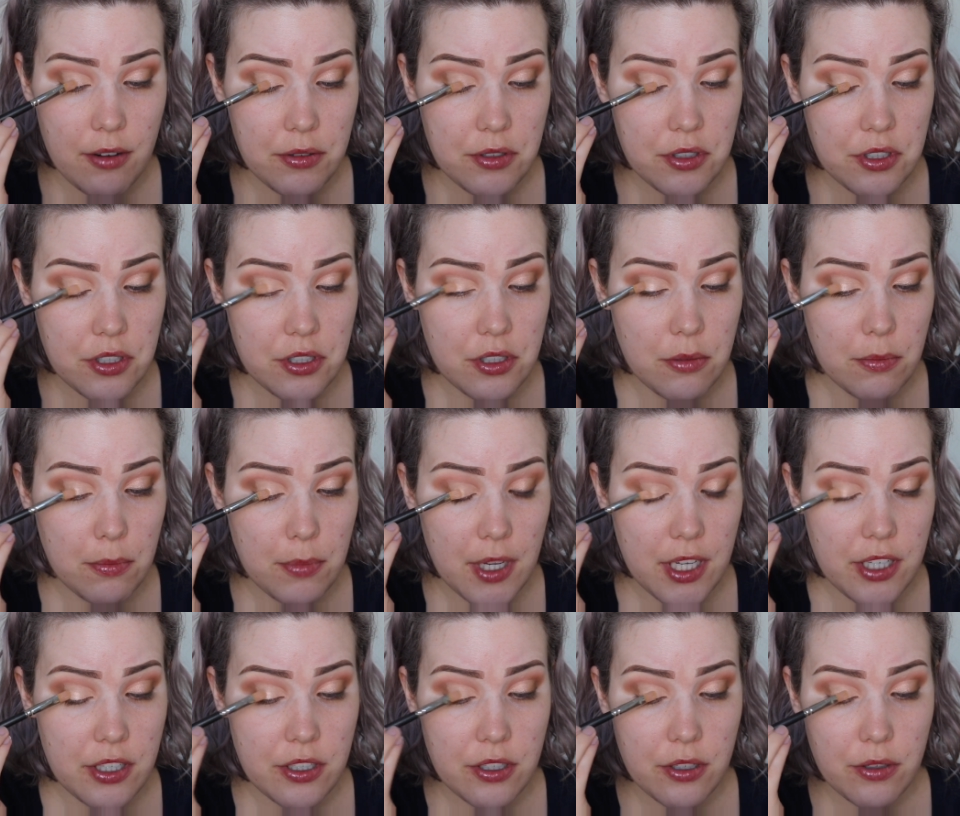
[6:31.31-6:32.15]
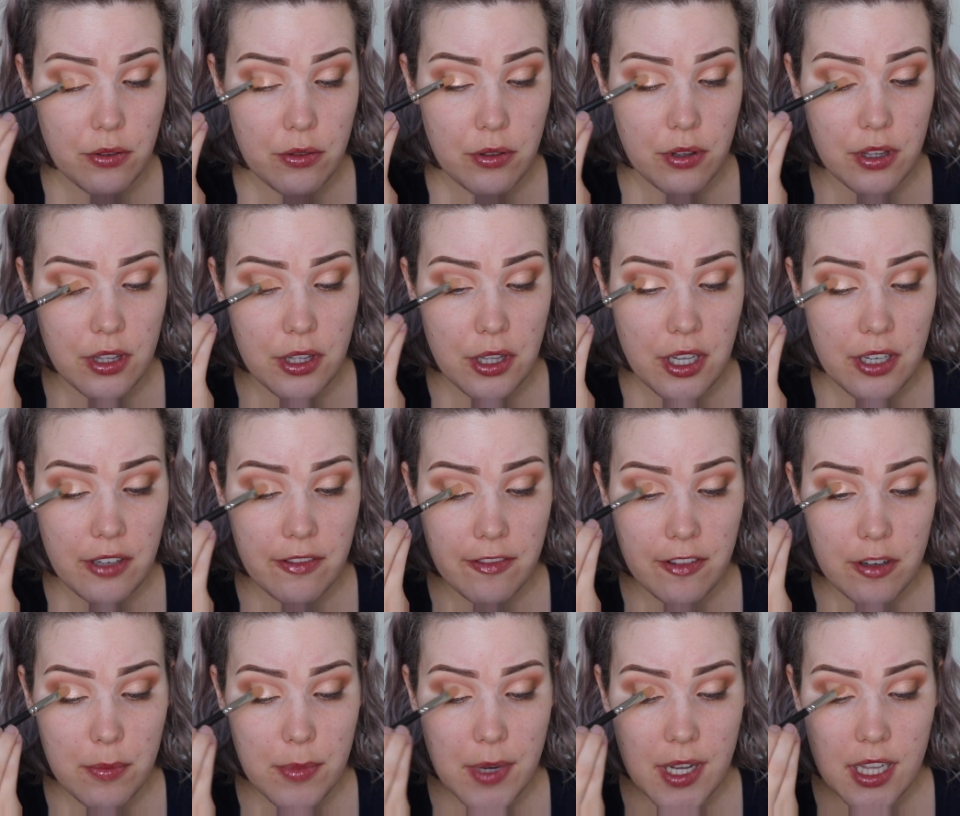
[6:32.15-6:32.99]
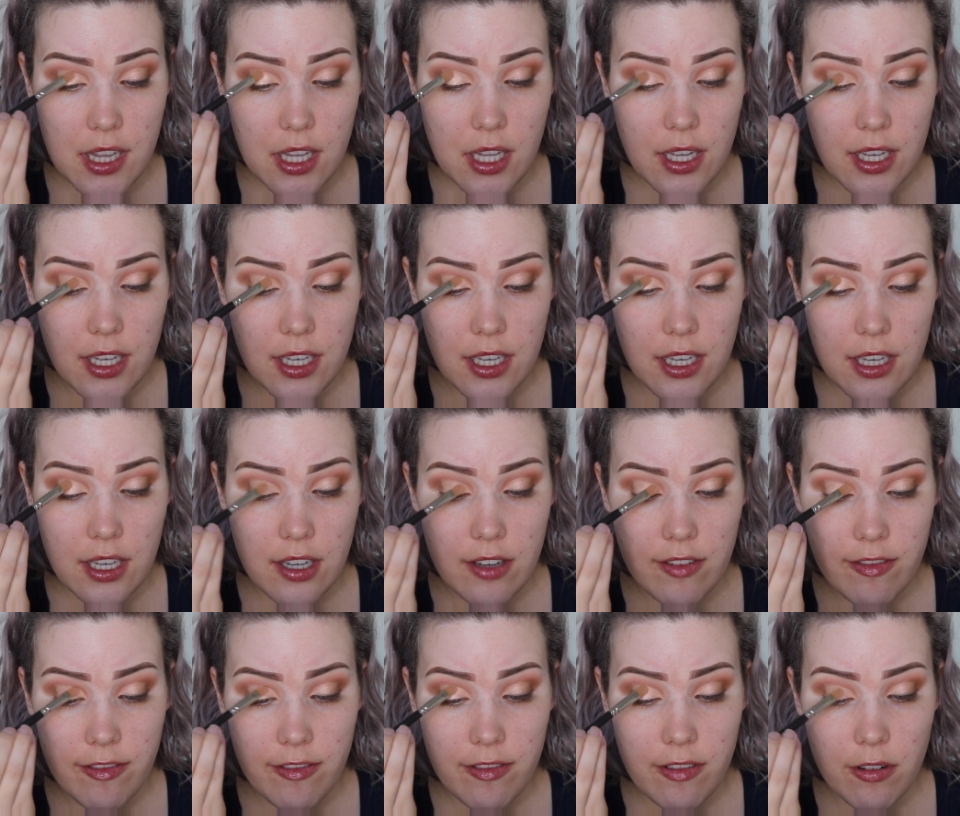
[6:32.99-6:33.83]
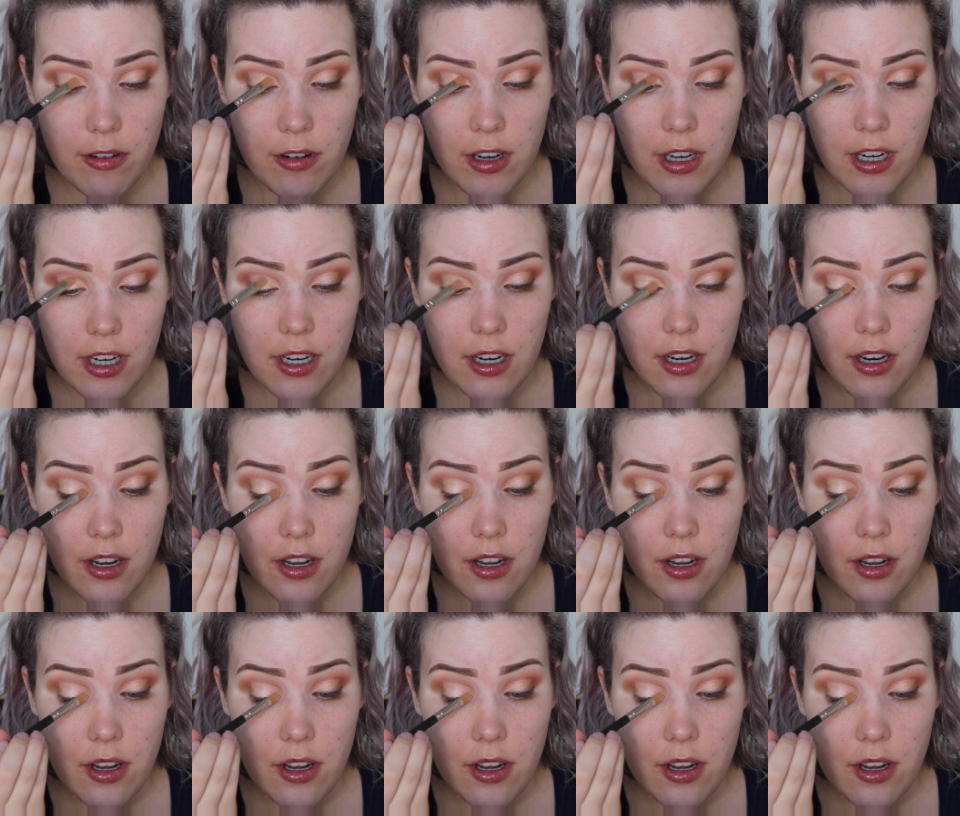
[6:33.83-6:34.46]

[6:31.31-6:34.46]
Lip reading: it was just a bit too thick for my liking for